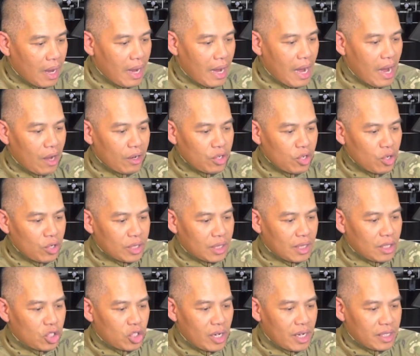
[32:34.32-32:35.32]
How do you
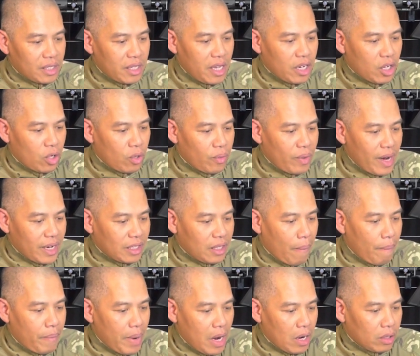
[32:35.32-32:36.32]
suggest they correct the
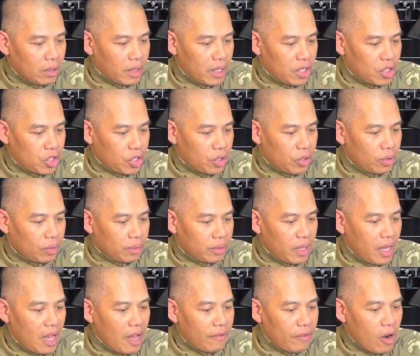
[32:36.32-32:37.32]
barrel issue?
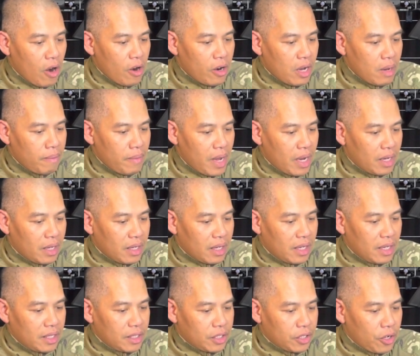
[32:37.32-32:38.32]
They have already made it
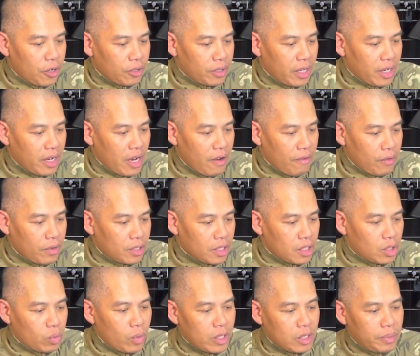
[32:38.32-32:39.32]
easier than ever to
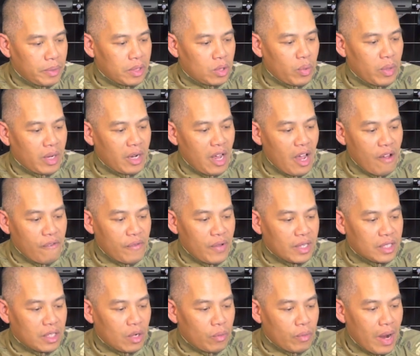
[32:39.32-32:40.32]
switch between
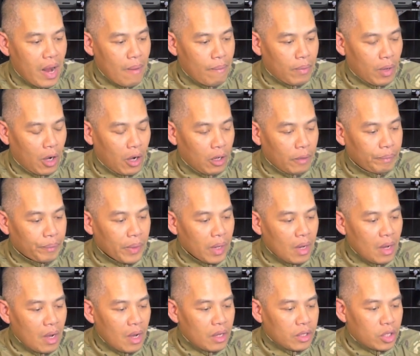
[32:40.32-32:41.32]
FS and round ball.
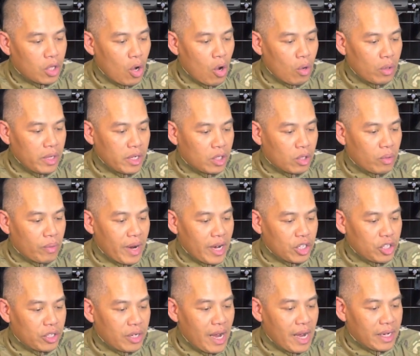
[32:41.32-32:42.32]
The only
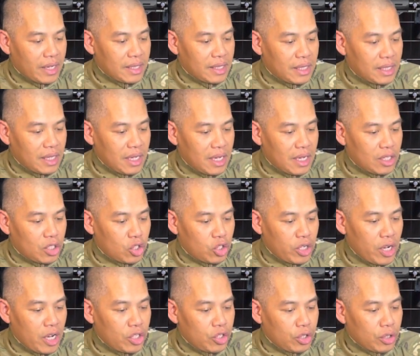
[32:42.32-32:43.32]
correction I could see is
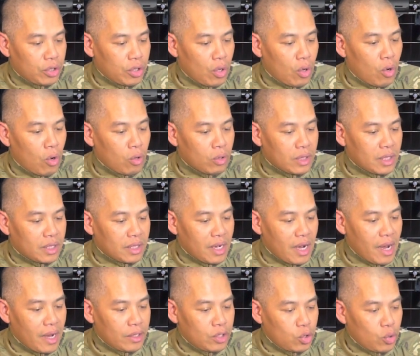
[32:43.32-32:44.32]
changing the whole
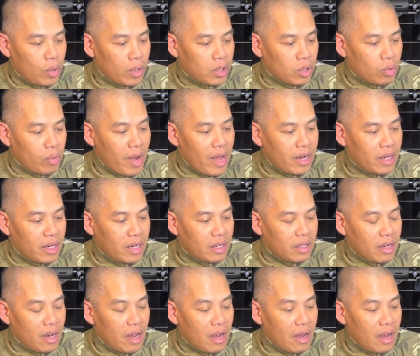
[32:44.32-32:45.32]
design to a
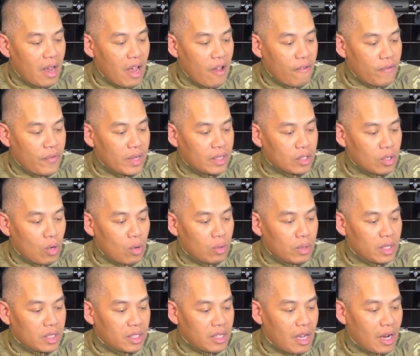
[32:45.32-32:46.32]
threaded FS
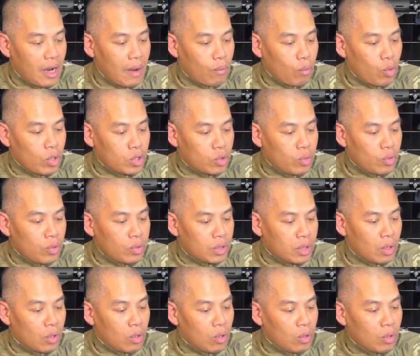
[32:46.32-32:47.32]
only setup, which ruins
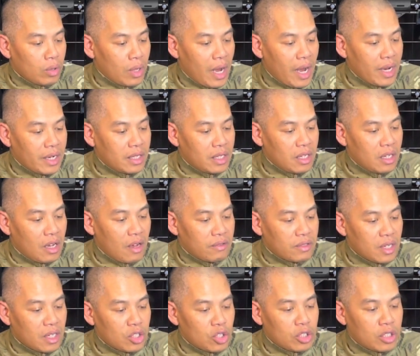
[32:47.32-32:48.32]
the whole idea of
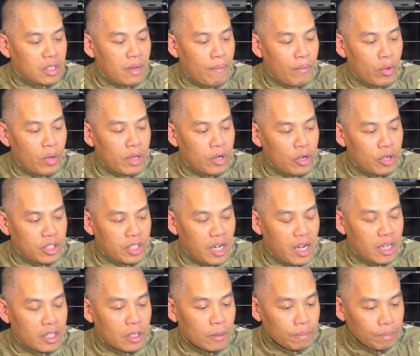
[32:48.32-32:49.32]
such a simple interchange.